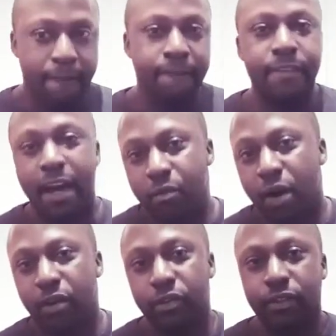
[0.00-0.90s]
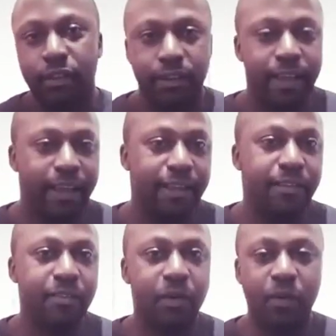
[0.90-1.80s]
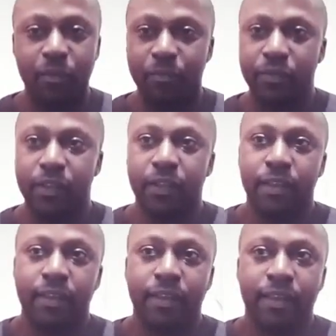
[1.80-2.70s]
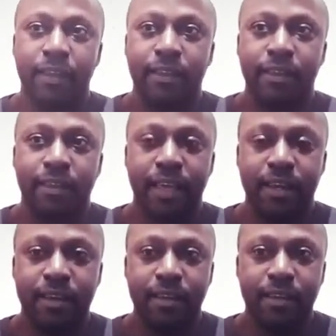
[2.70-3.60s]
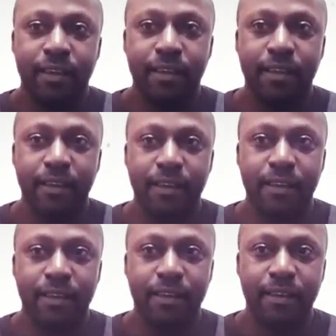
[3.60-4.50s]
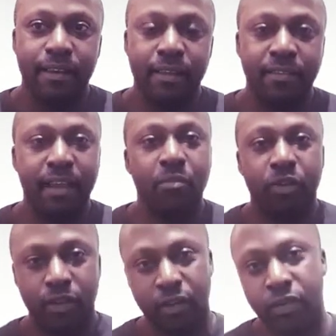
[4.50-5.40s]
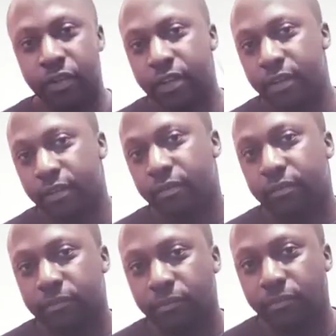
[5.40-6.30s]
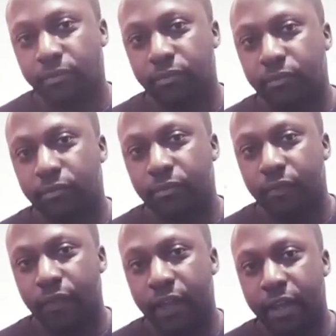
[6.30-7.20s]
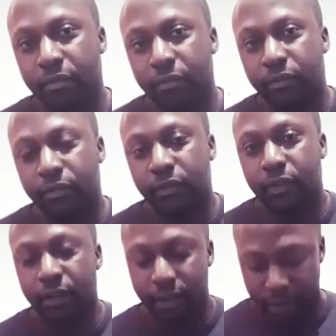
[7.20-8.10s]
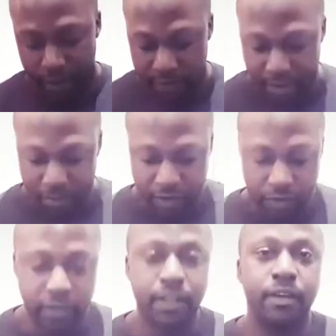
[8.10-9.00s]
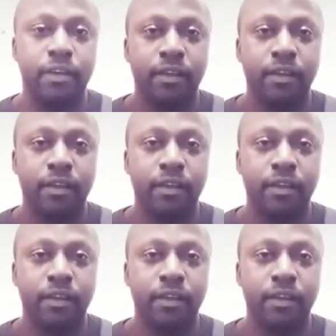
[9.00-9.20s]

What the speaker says: in that world. Yeah, so then they summoned Odin. Yeah, they summoned Odin,